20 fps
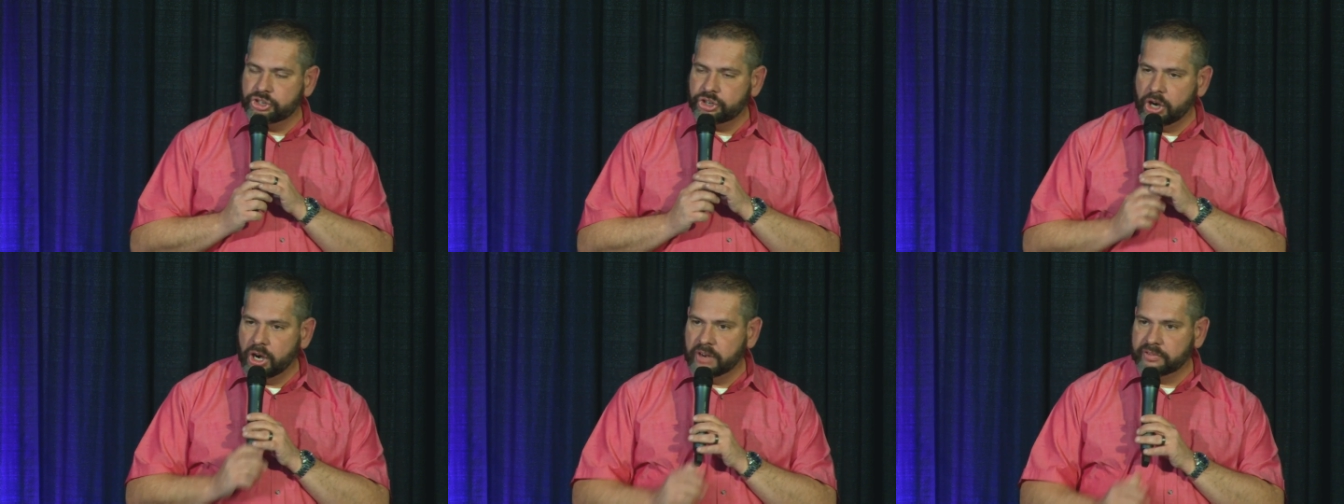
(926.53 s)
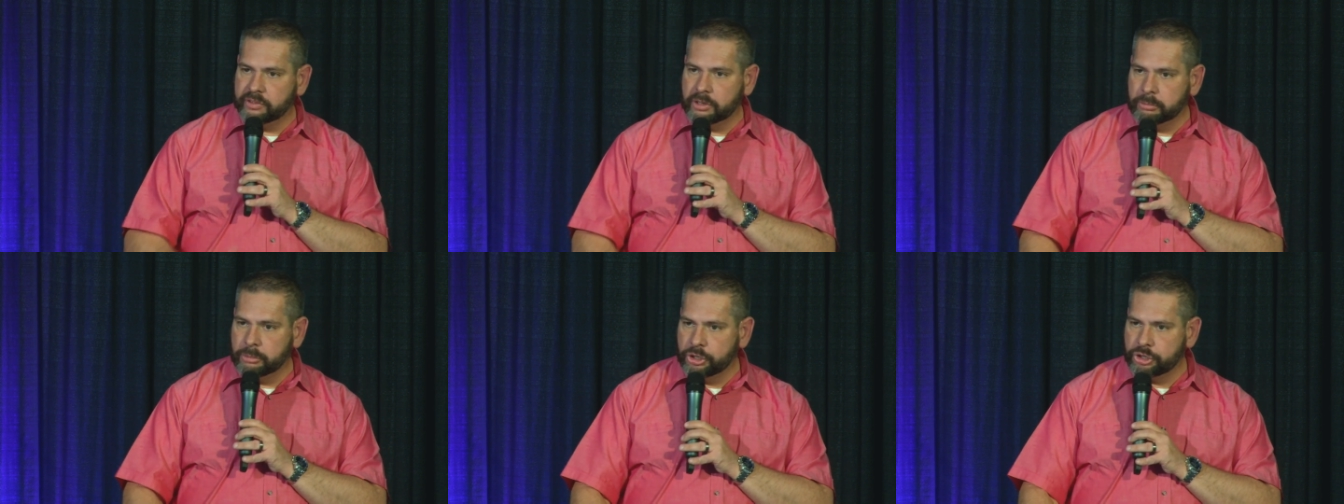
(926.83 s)
the
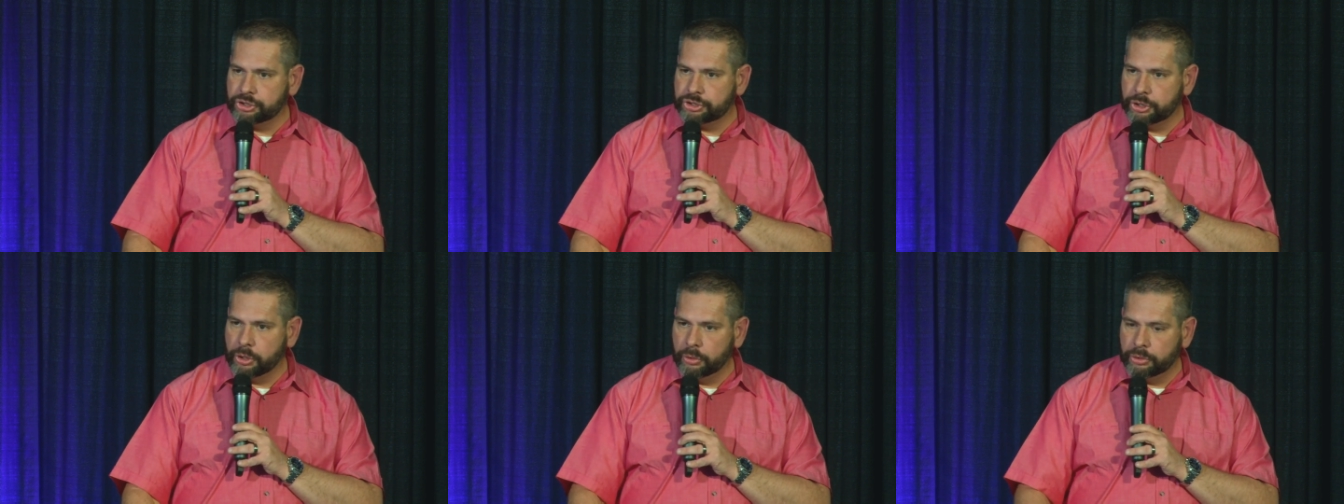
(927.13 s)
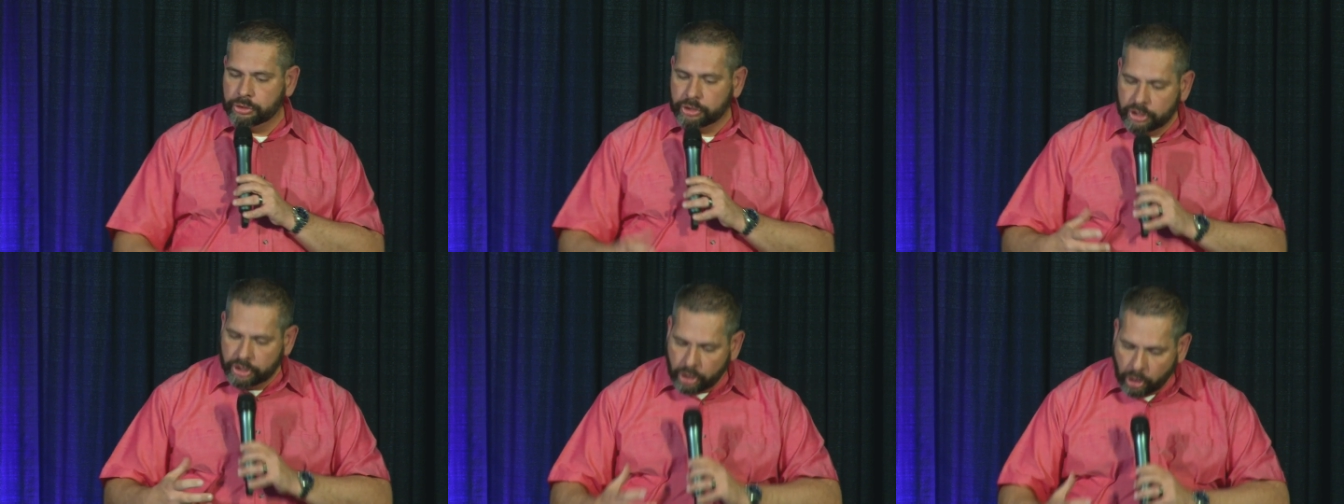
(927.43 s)
jar from her
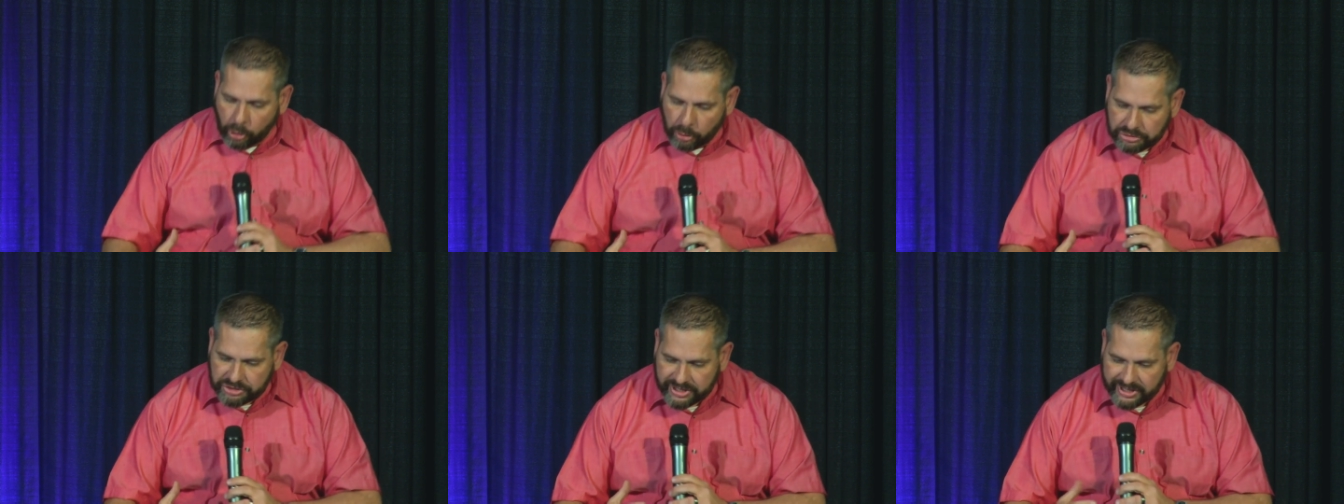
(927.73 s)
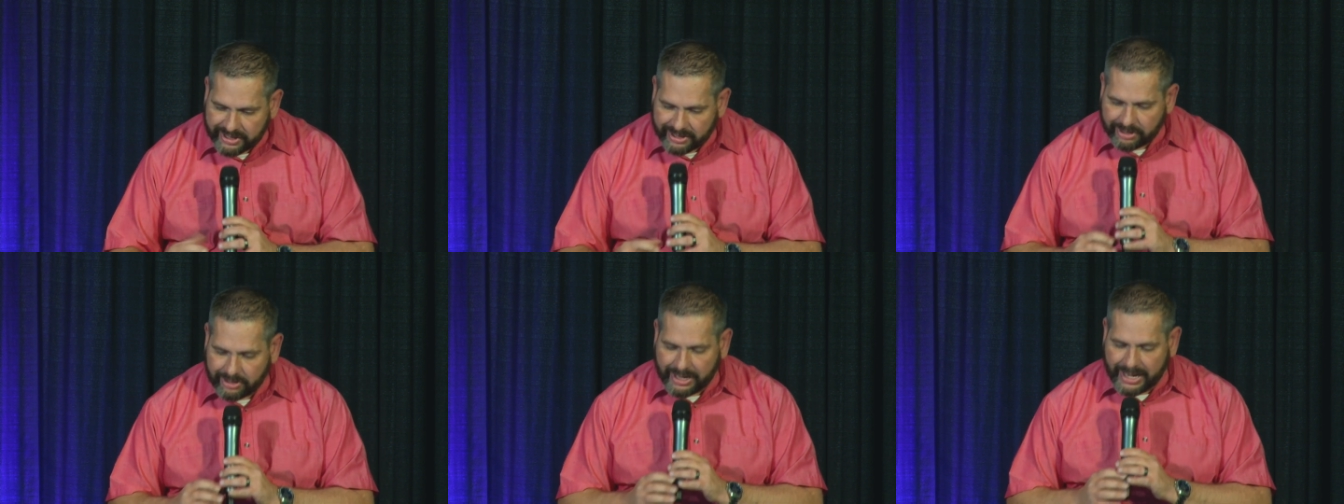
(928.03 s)
shoulder and holds
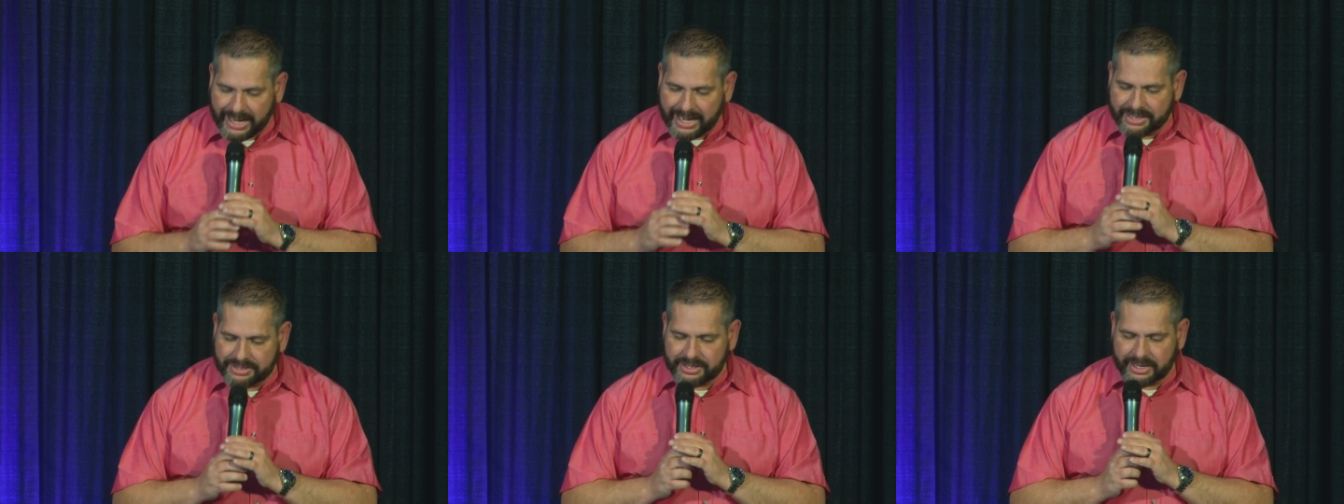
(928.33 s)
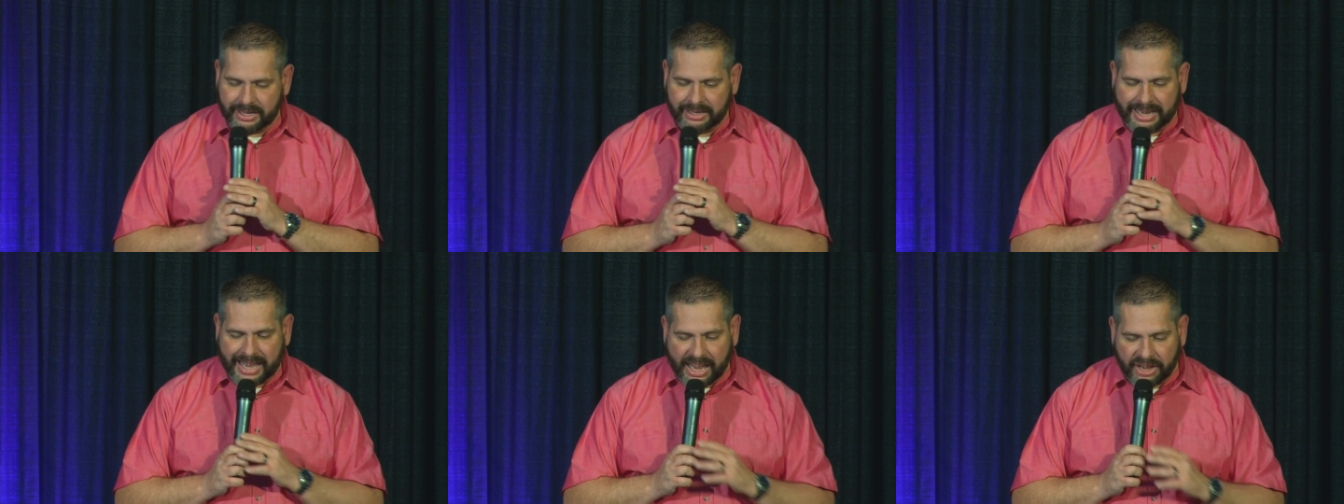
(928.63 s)
it in her
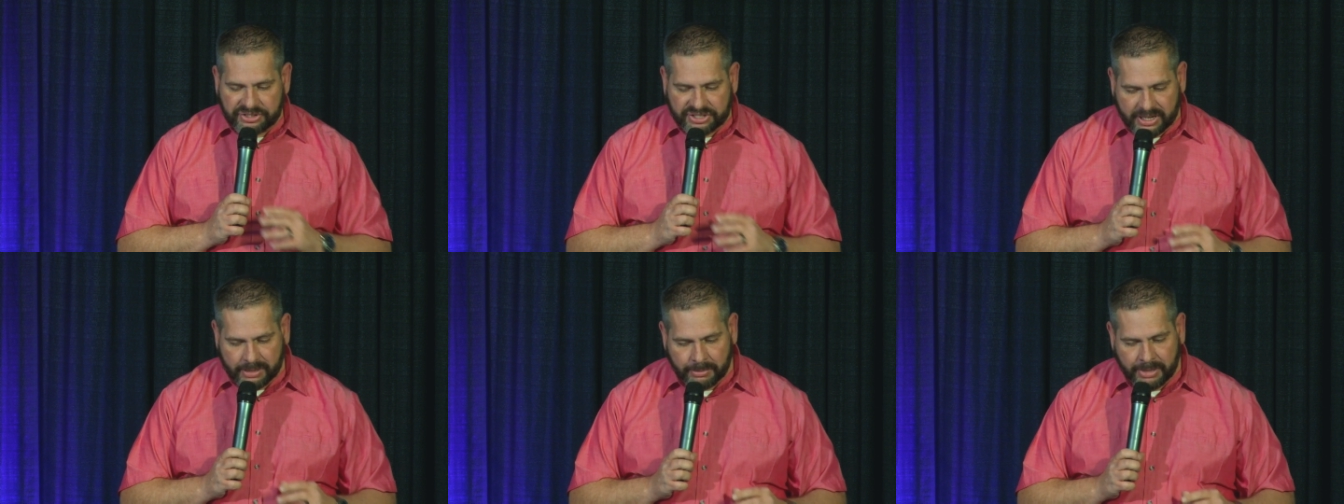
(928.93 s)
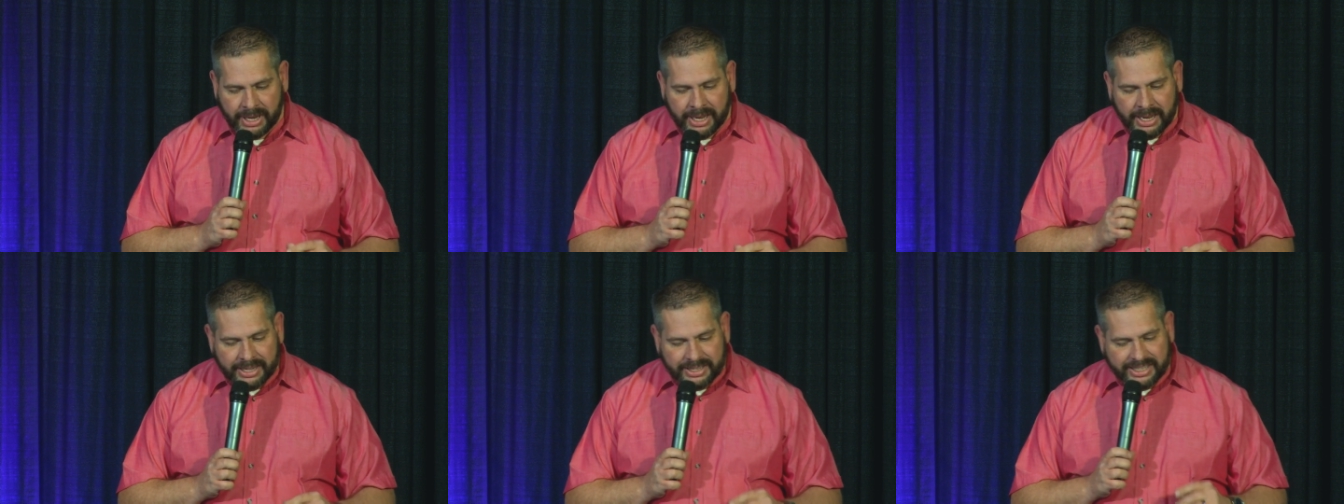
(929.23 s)
hands and allows
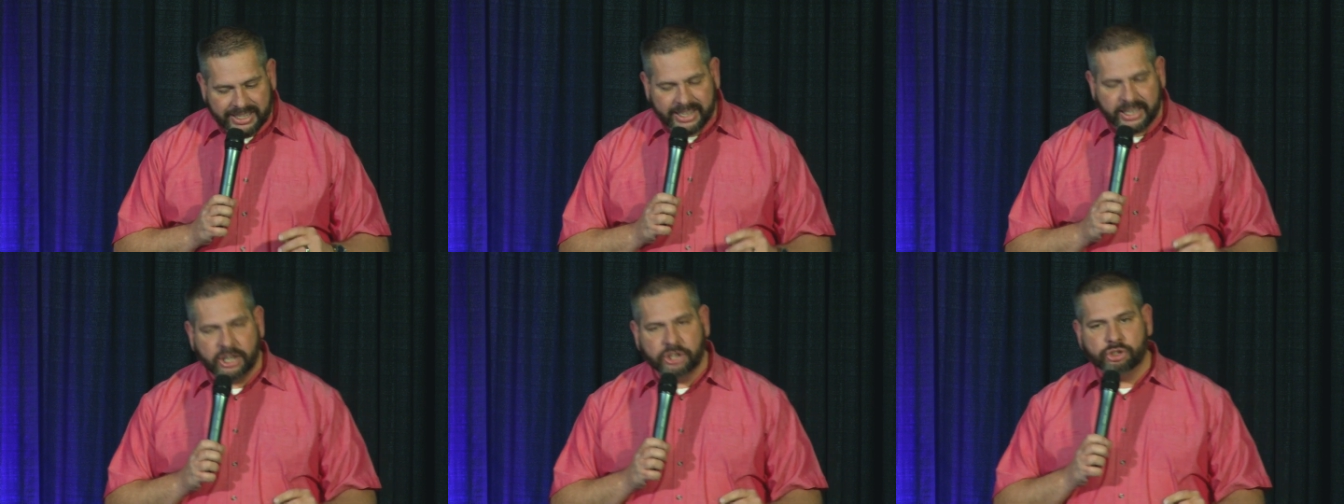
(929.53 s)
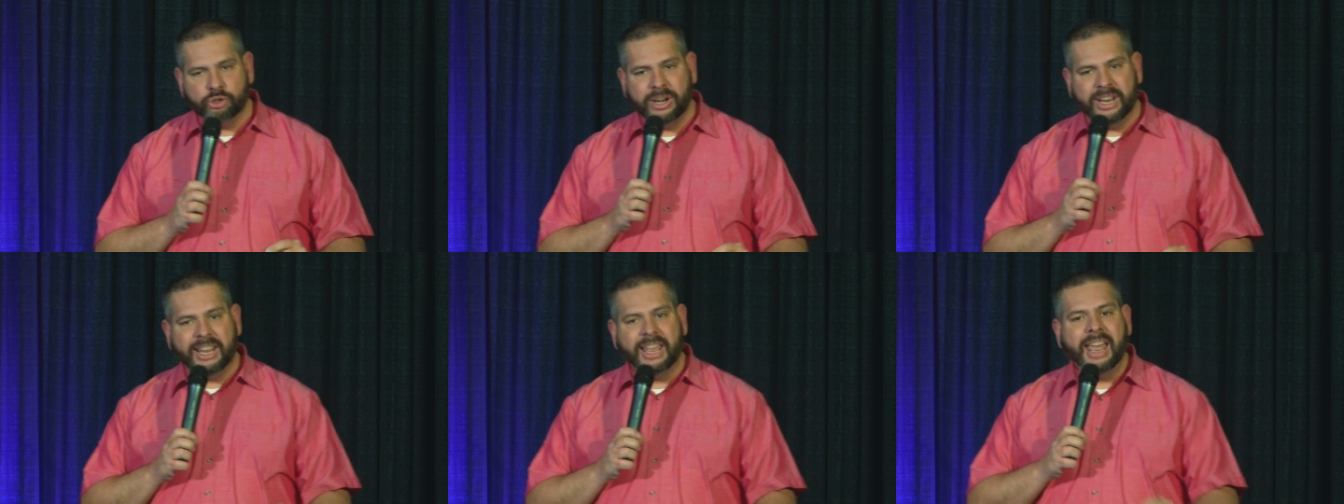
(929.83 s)
him to get
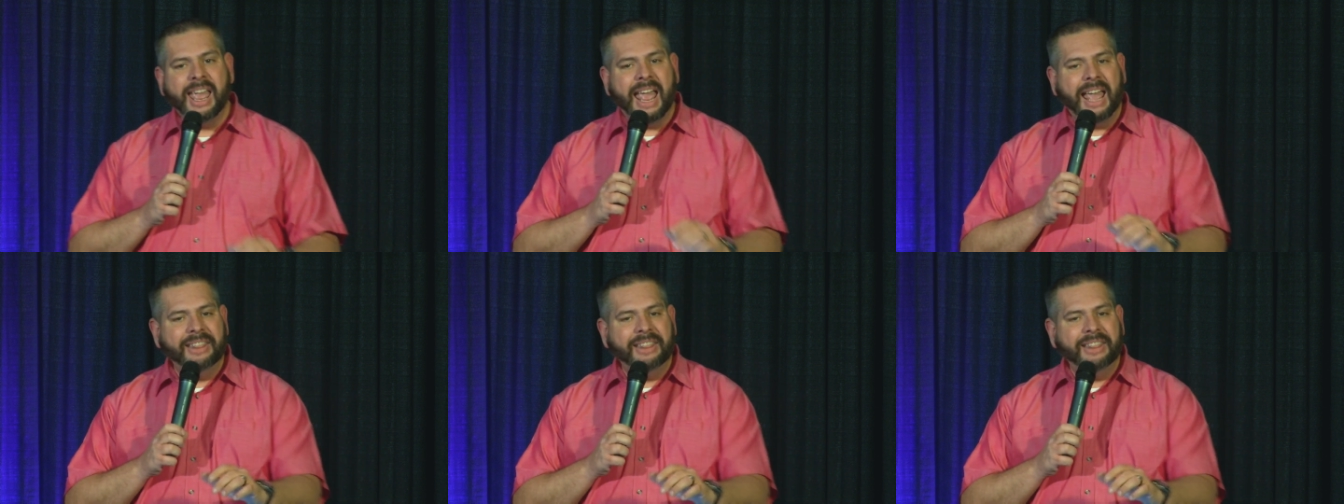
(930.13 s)
a drink.